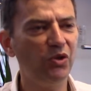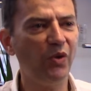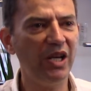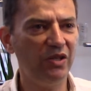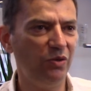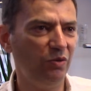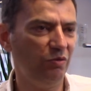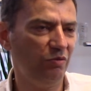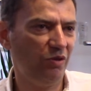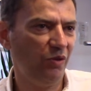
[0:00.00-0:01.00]
try
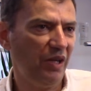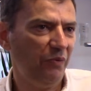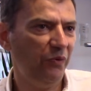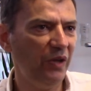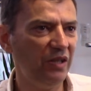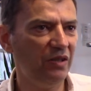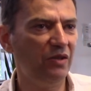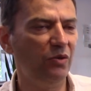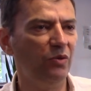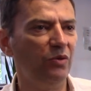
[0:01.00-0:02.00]
to to get fit
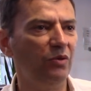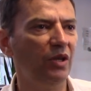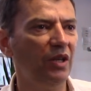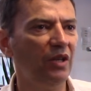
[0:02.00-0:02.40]
to